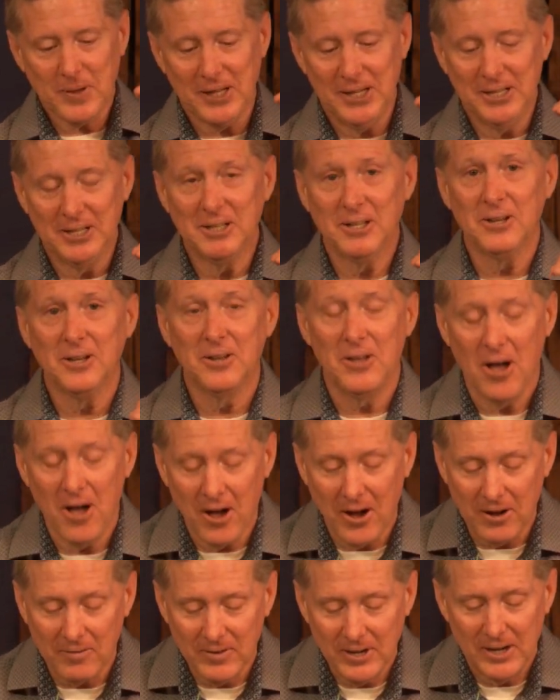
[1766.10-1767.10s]
In
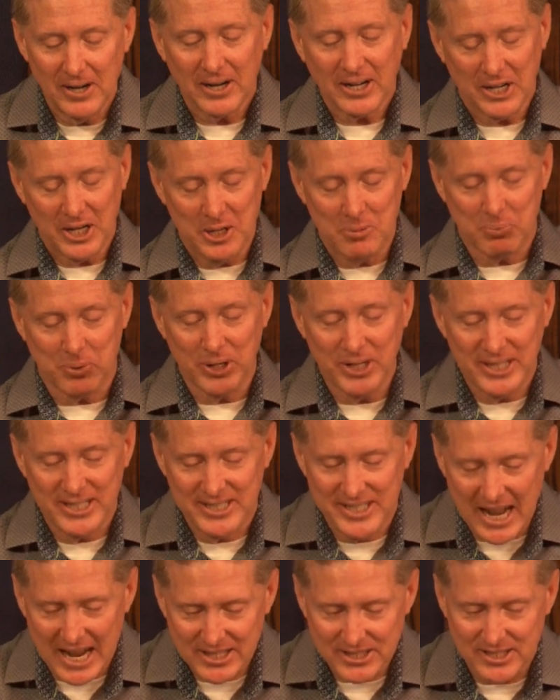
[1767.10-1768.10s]
love, He
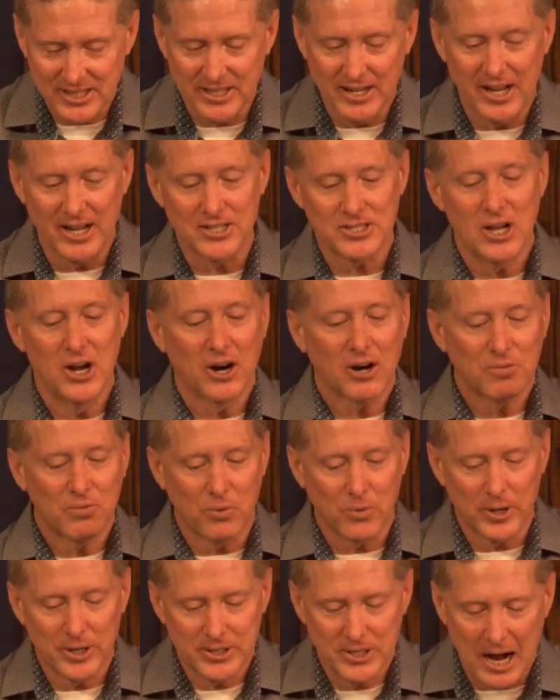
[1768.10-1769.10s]
predestined us
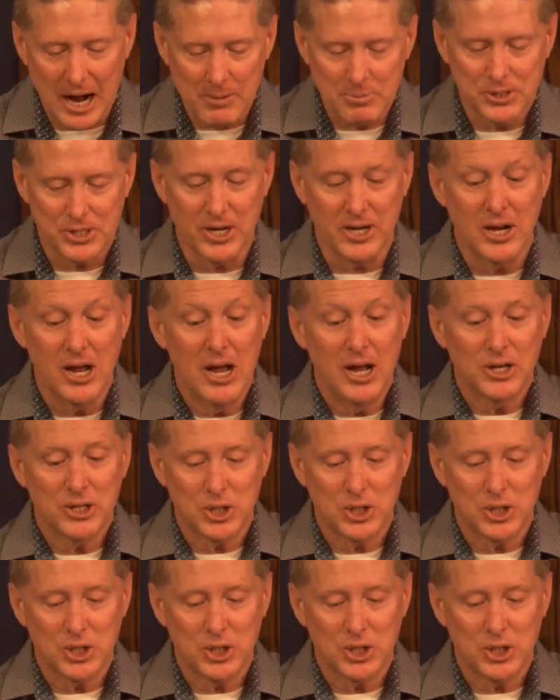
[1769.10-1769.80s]
for adoption